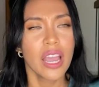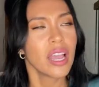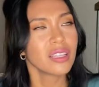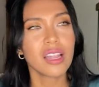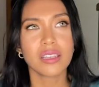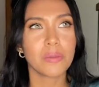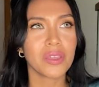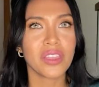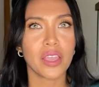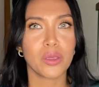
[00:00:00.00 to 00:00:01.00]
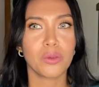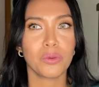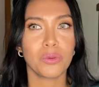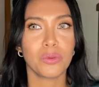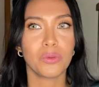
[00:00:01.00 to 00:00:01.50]
It's not something that
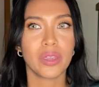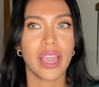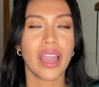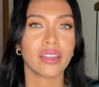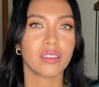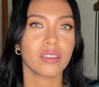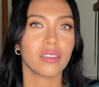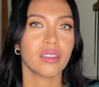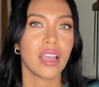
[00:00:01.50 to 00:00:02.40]
you can't